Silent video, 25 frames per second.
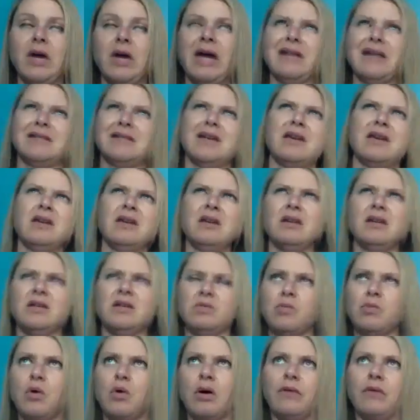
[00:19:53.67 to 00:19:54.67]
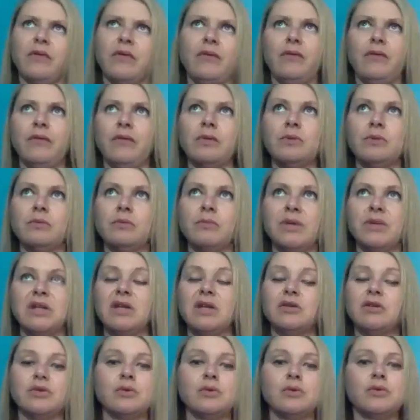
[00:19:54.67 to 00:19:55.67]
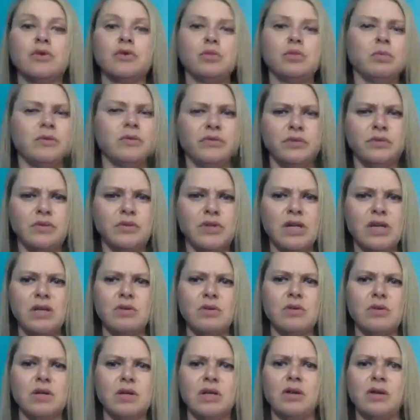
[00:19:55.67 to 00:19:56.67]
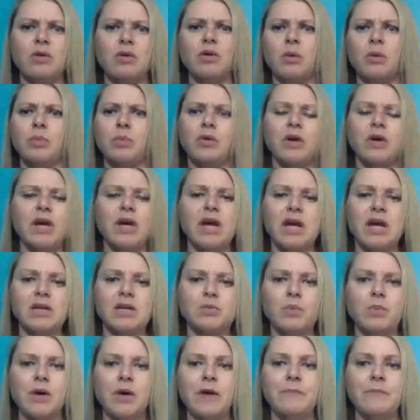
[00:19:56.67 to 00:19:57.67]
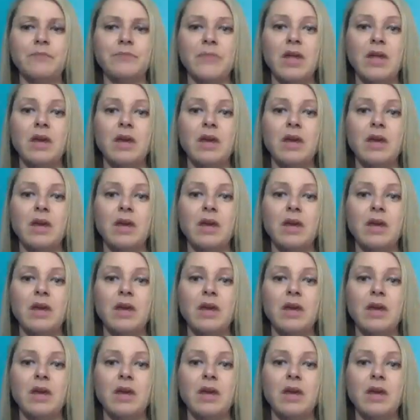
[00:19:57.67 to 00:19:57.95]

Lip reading: Acai is more of a fruit, but there's those superfoods that you can incorporate as well.